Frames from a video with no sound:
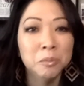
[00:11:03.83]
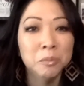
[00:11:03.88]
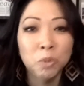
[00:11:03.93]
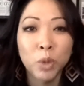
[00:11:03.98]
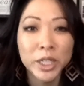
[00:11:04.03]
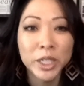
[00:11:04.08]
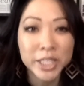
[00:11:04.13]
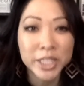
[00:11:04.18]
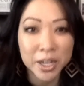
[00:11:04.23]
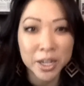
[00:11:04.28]

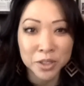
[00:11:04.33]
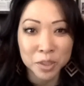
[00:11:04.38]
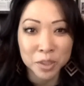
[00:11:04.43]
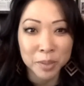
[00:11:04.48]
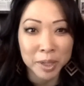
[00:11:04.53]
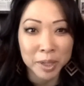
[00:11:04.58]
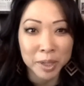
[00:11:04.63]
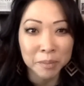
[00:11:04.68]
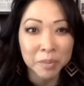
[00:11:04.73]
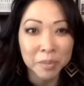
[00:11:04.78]
reach out to
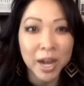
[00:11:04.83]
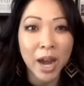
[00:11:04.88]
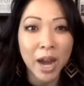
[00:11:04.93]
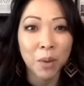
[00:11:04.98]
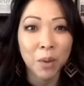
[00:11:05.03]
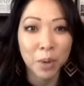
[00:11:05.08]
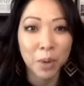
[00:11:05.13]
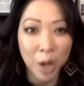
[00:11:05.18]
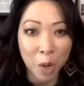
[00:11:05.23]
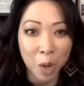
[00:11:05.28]
me. I
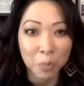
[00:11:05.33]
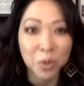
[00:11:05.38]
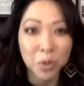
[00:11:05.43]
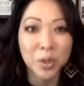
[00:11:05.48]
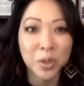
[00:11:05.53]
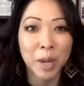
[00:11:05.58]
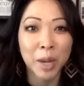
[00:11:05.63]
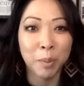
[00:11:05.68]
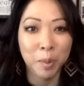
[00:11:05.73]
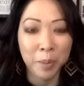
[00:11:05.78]
will help you
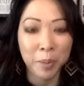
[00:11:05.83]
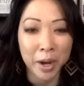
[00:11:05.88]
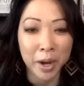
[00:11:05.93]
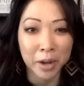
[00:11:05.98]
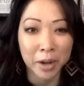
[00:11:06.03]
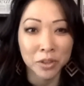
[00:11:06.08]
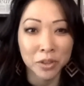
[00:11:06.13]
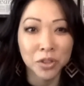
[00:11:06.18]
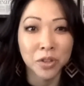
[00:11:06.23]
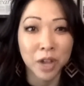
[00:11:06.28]
get
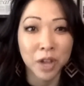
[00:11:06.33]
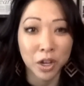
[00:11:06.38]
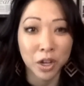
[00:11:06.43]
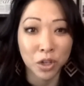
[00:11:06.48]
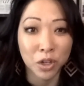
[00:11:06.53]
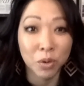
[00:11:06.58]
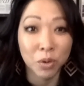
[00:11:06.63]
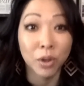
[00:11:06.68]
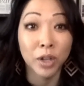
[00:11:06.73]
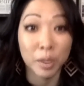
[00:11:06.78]
prepared so that
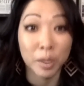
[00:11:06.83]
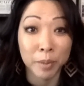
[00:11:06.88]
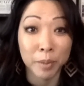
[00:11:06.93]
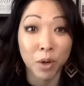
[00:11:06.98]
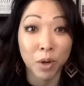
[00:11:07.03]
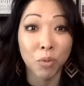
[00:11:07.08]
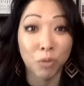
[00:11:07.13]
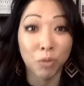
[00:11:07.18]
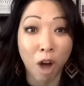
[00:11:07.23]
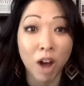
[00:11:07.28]
you're going to be
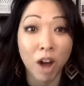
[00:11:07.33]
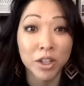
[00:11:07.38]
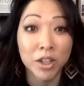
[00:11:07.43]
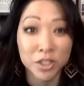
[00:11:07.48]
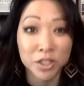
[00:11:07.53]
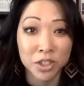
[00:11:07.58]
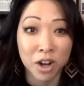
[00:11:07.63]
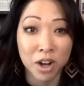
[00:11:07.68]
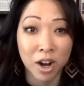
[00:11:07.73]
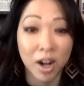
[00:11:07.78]
a rock
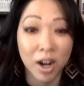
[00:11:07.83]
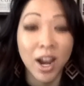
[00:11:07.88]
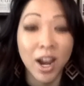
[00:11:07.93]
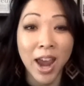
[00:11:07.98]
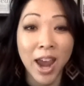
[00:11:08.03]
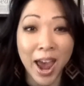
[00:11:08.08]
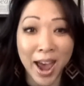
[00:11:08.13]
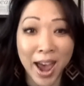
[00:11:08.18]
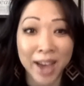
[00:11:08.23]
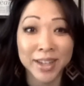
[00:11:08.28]
star
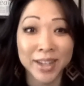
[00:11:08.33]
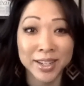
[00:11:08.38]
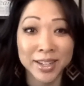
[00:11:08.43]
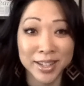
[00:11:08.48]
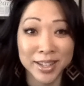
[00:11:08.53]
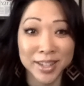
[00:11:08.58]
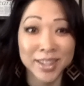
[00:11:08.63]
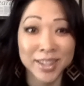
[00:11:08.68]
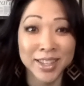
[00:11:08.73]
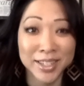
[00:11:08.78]
at
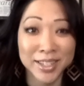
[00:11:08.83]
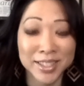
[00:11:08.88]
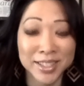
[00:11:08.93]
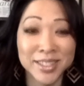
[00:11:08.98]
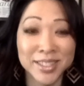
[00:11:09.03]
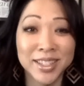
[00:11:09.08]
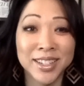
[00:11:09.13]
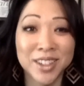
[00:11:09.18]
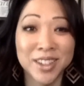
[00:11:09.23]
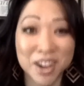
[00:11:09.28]

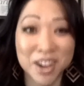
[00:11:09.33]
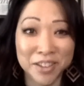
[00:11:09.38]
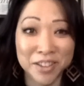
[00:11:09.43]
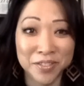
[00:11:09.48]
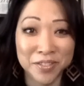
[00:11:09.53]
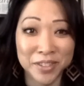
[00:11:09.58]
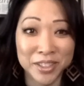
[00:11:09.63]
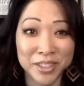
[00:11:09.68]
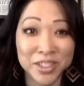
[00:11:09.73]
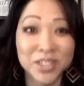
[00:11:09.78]
this
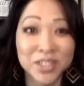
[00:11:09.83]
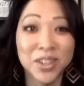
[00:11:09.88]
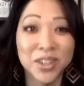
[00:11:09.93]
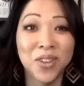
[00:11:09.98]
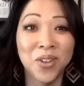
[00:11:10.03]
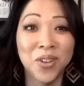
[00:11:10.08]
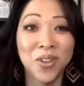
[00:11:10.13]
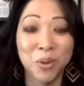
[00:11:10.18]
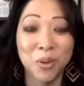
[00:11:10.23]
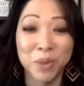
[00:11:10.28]
conference
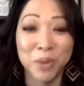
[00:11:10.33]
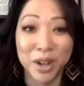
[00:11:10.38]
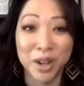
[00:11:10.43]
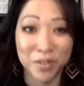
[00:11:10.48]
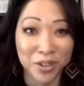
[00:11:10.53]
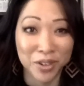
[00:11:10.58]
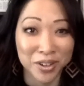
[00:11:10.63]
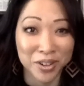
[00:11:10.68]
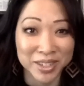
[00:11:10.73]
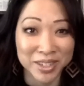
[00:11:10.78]
or
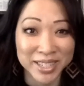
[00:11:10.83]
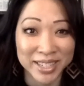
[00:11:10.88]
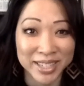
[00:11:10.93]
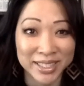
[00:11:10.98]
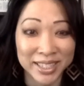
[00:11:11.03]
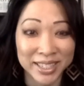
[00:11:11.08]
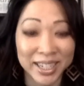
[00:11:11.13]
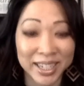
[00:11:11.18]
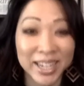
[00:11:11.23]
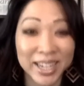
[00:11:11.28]
whatever you're
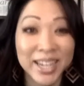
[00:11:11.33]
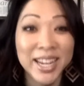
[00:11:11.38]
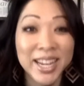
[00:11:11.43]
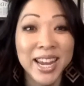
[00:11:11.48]
attending.